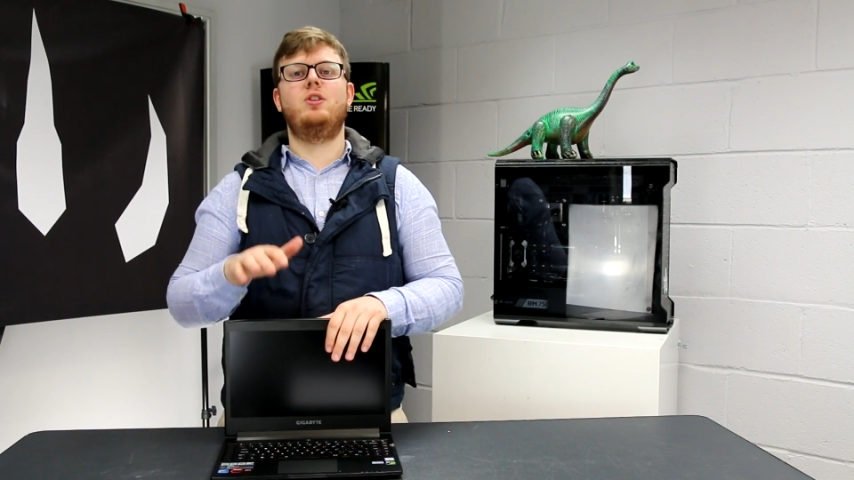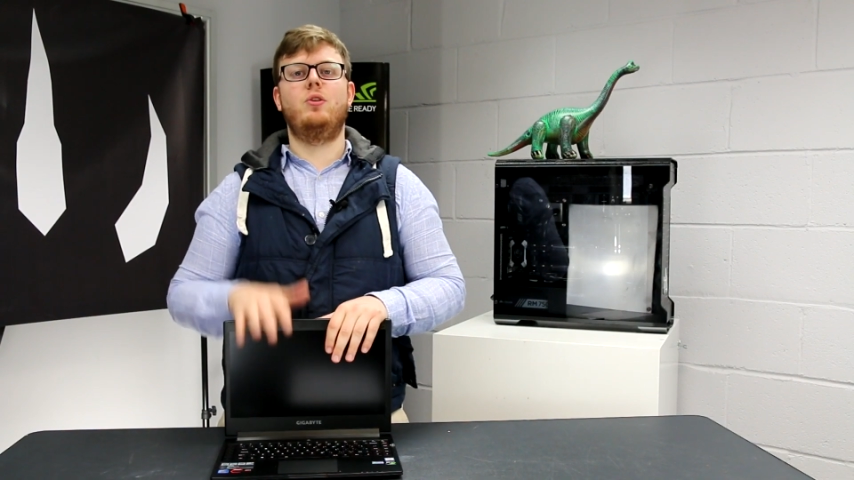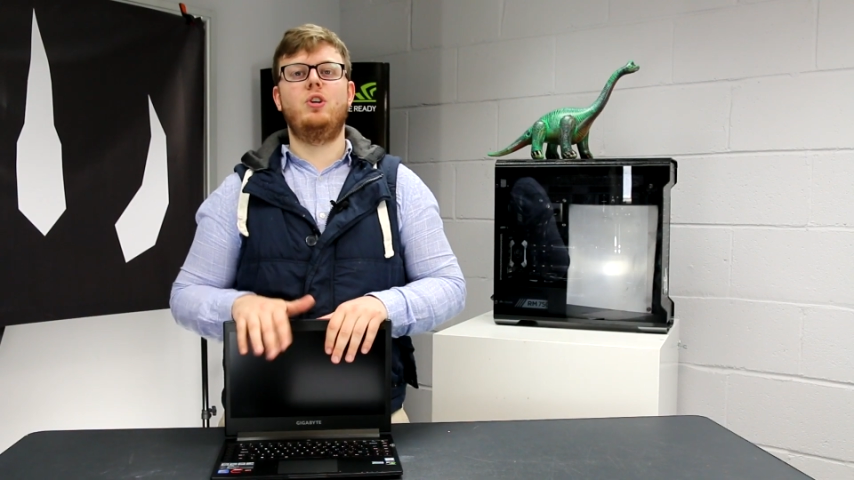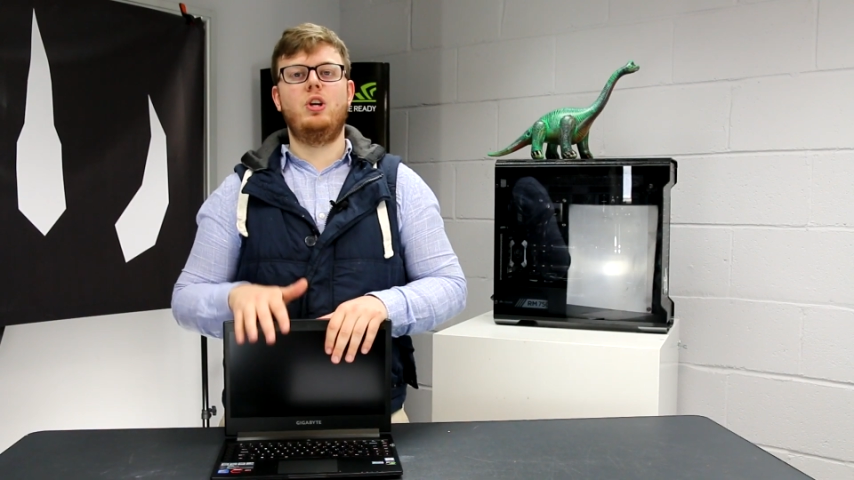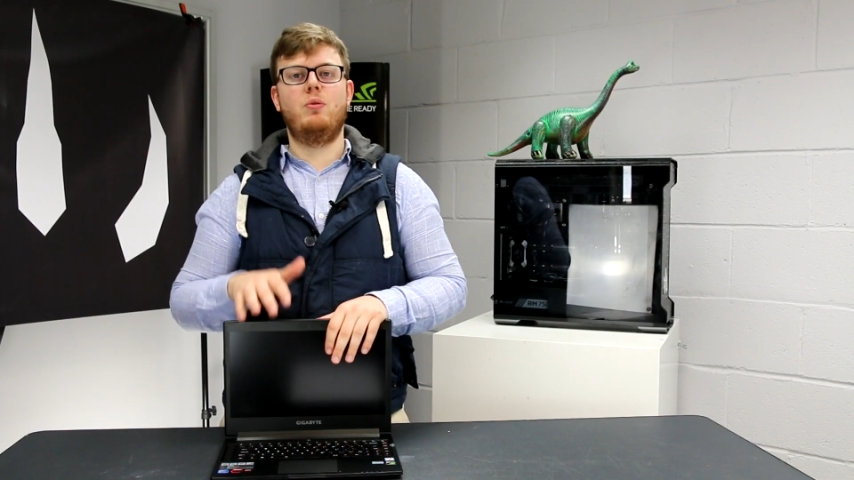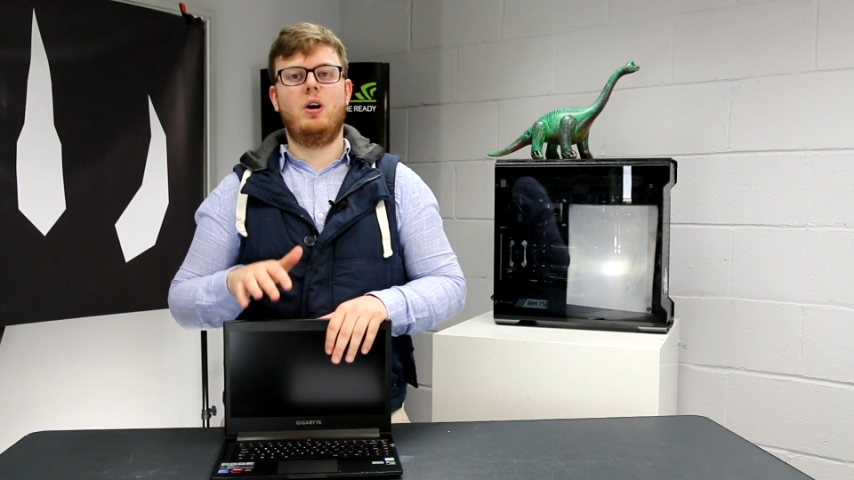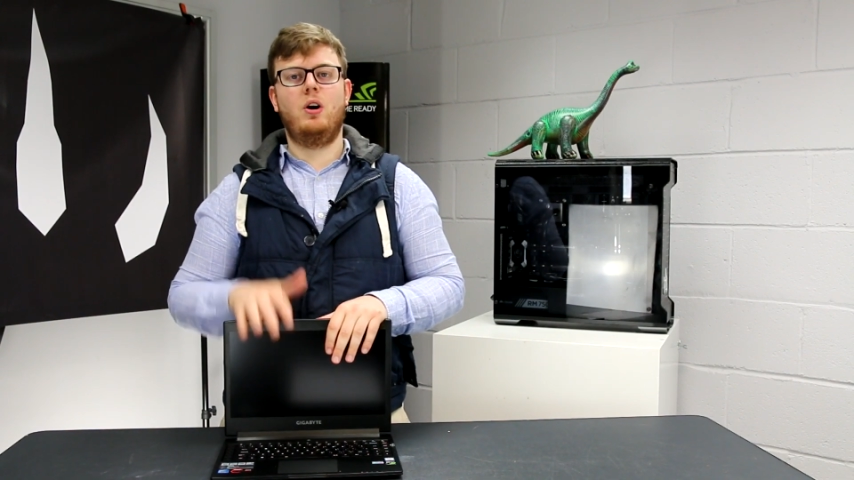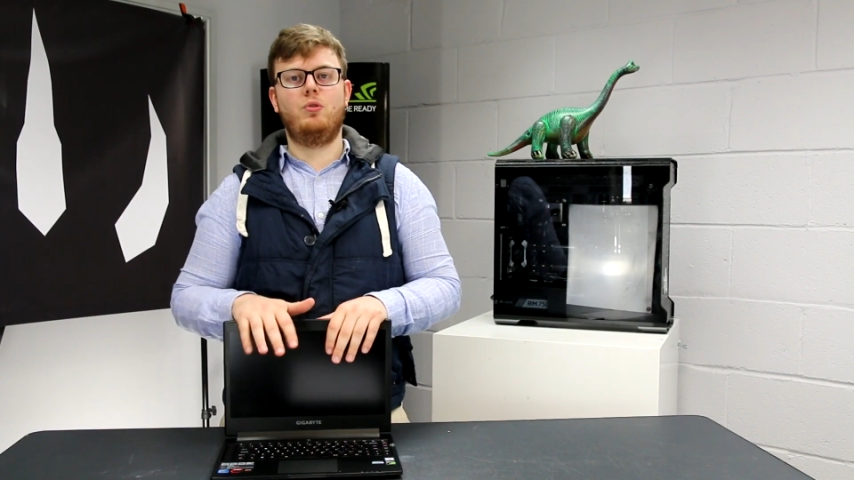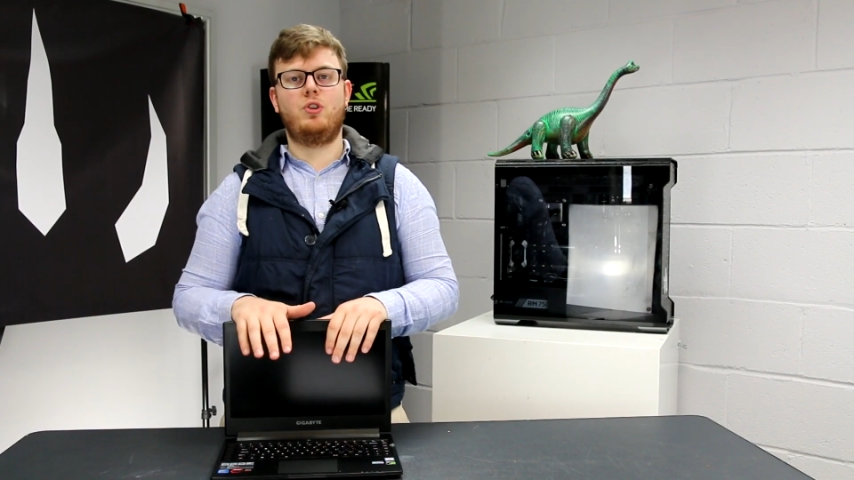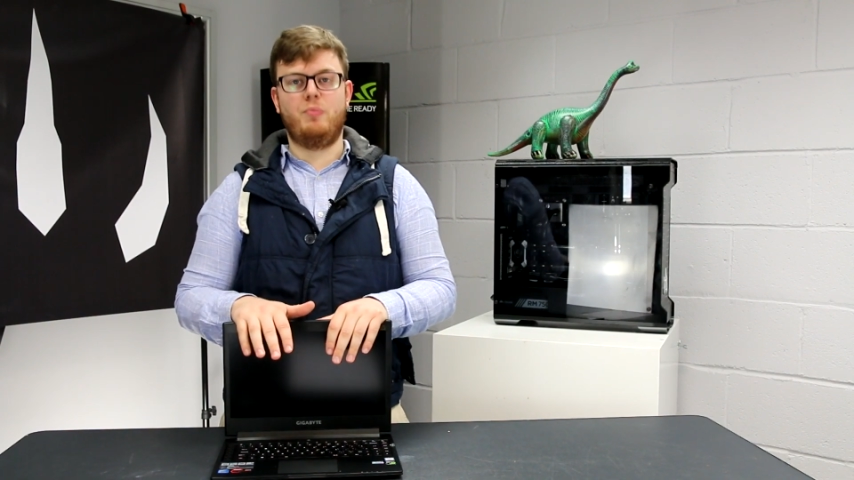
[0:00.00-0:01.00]
your new
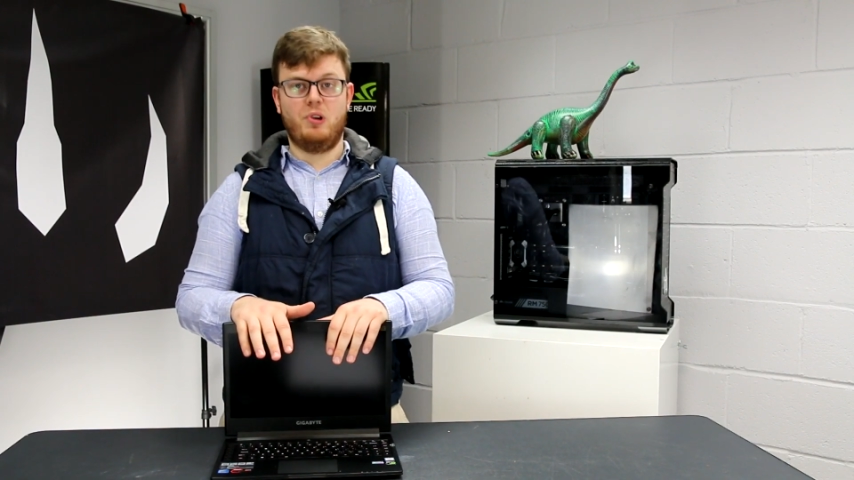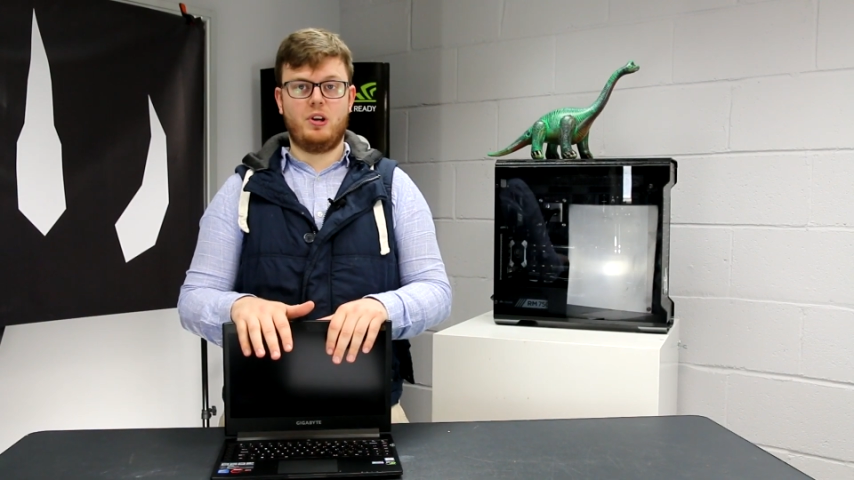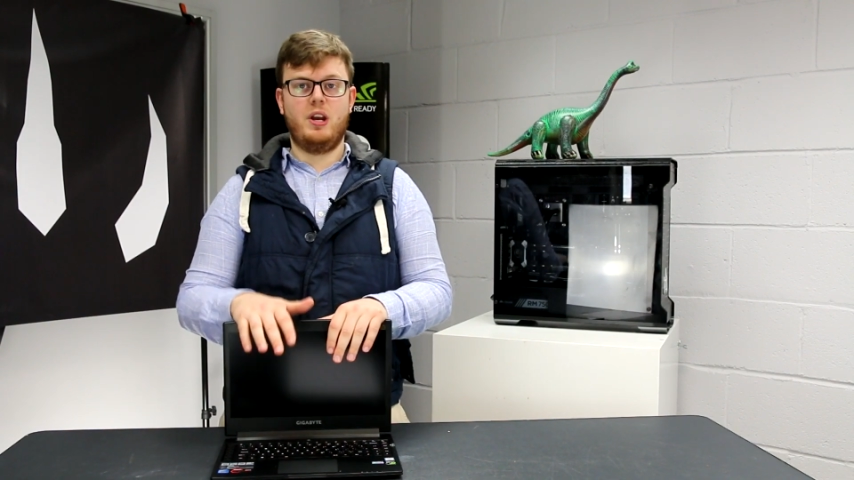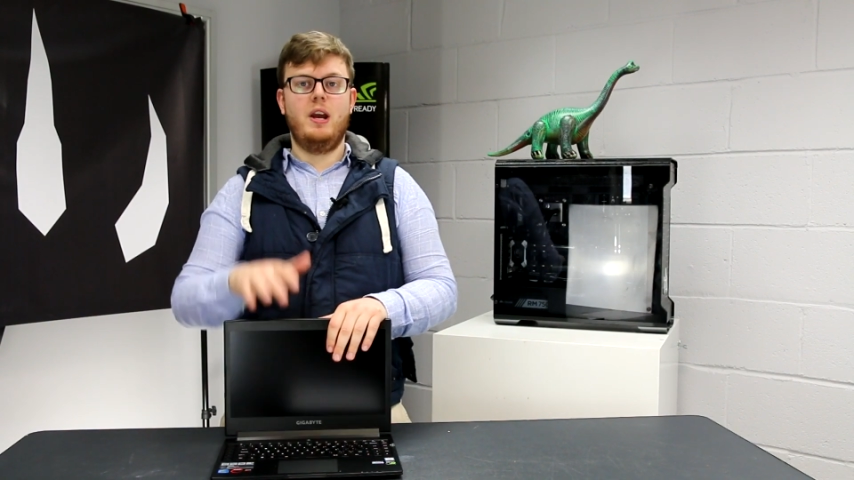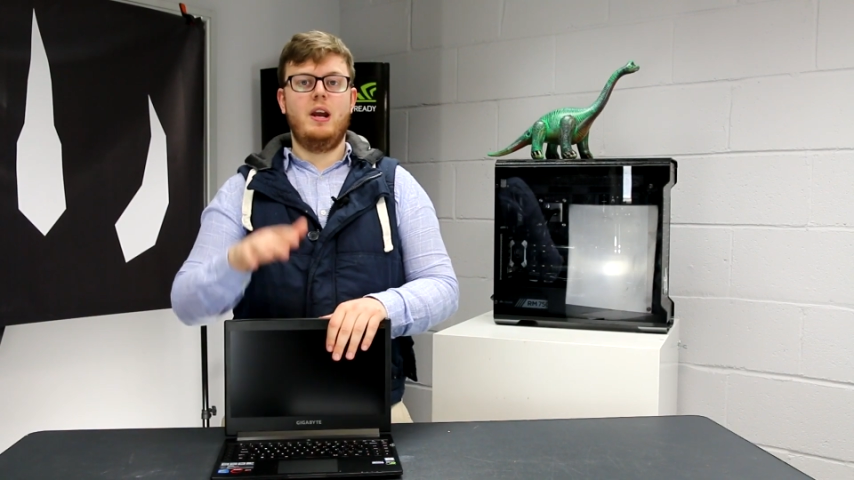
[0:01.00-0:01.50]
Ultrabook.